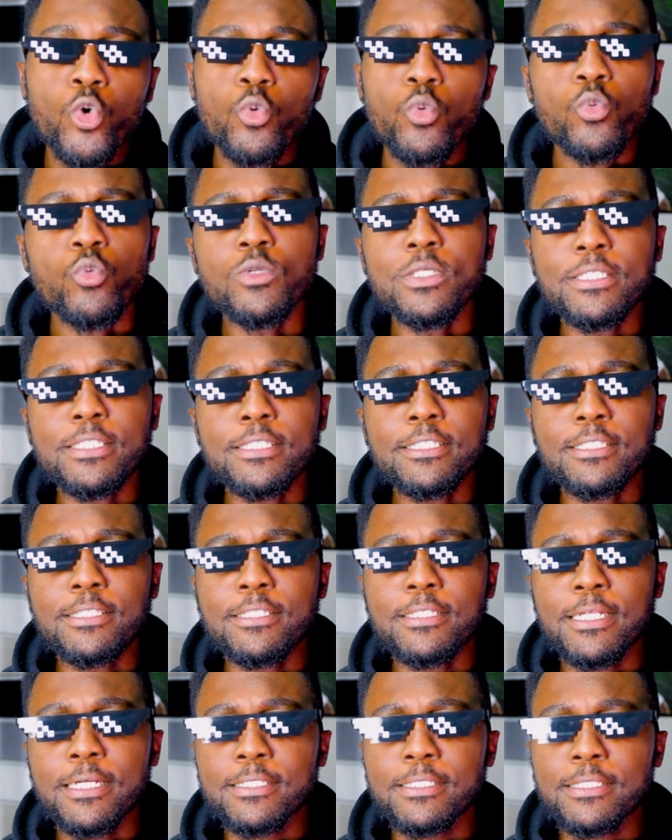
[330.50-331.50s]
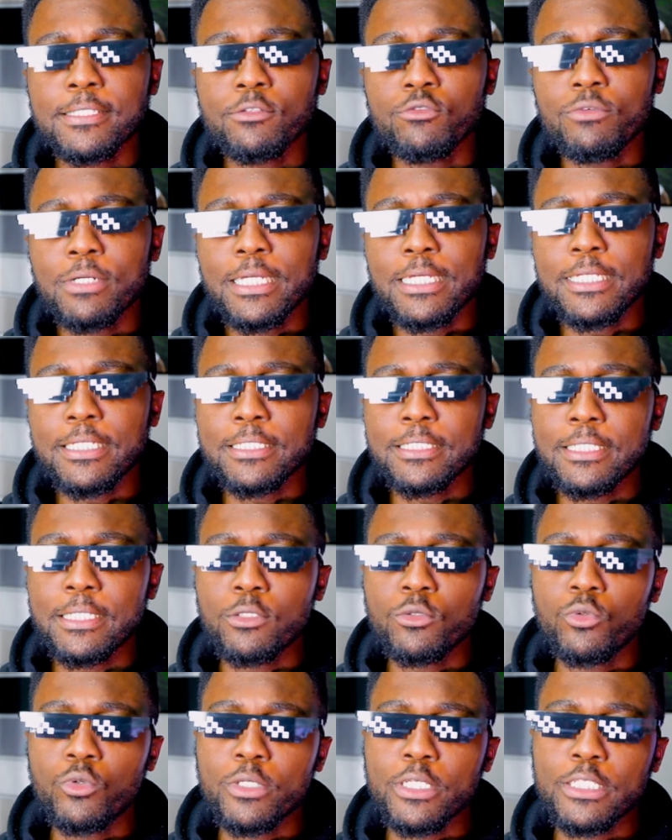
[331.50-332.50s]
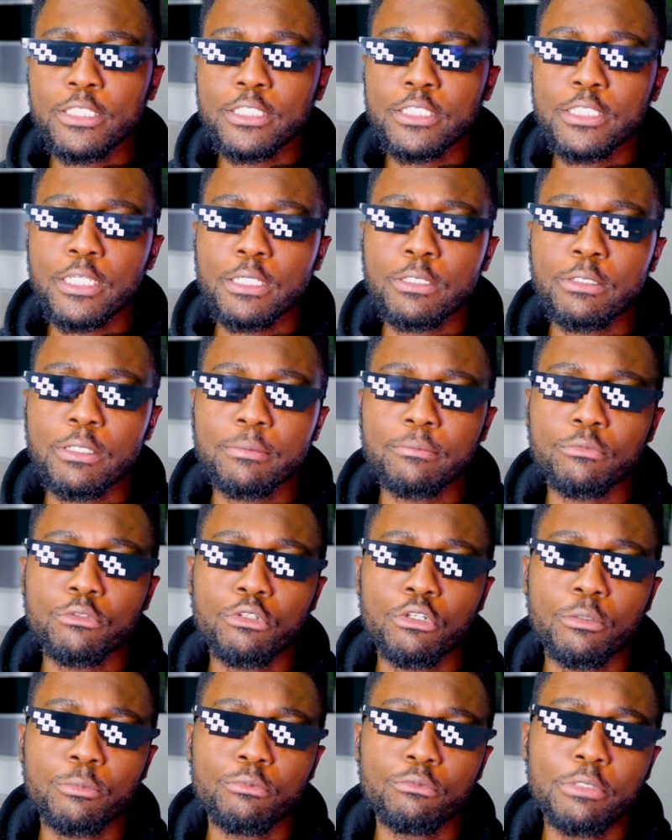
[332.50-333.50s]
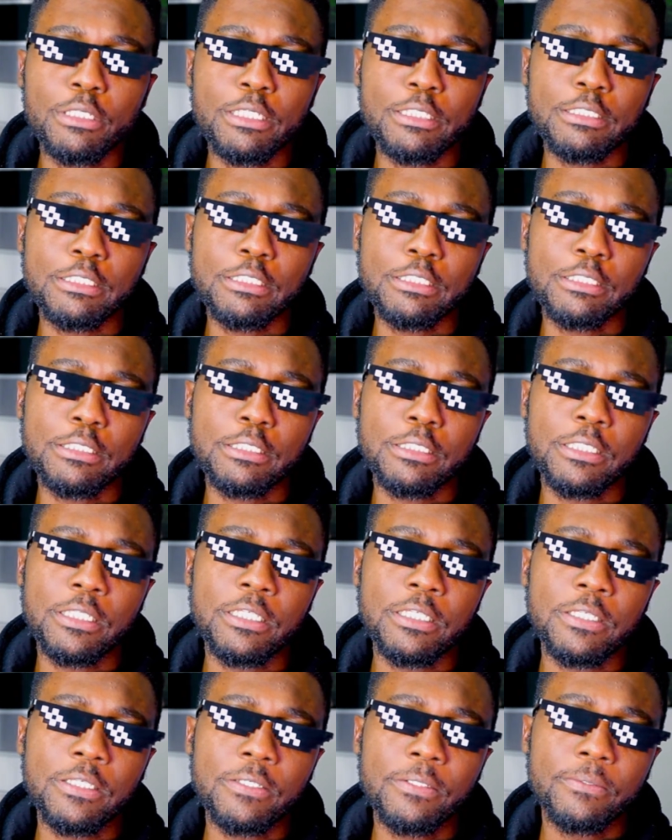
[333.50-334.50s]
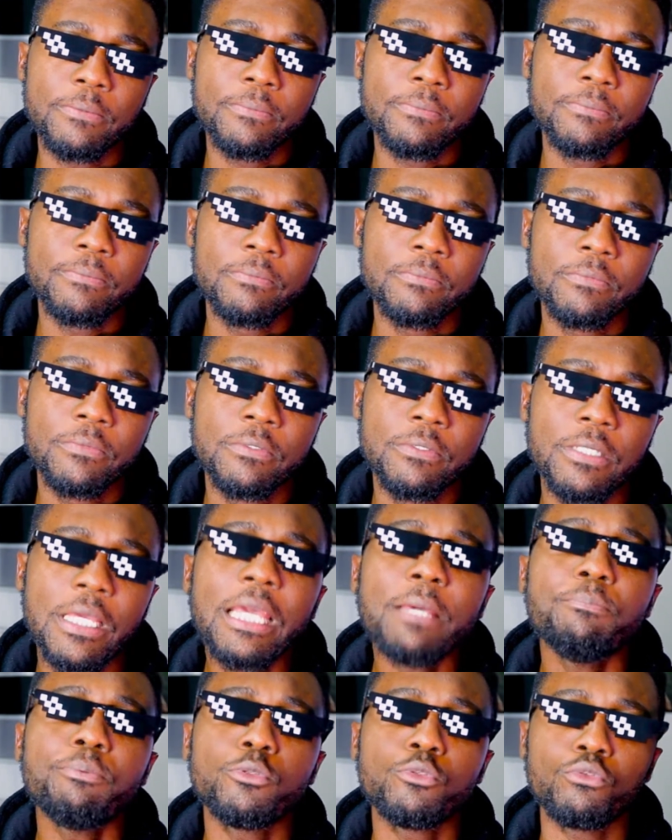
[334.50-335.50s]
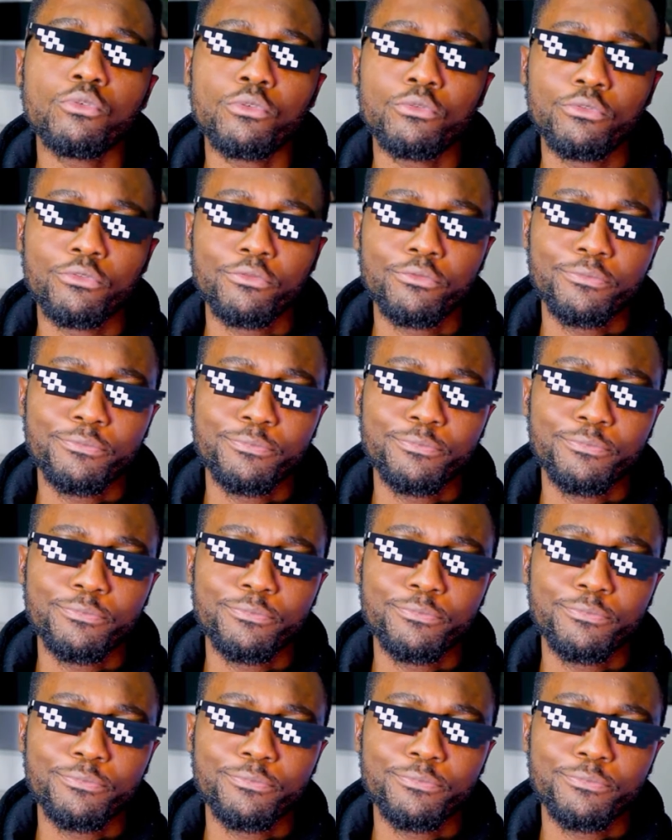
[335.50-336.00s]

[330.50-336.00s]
Who's he see that thing where he take go Instagram top? Where is he see? Episode.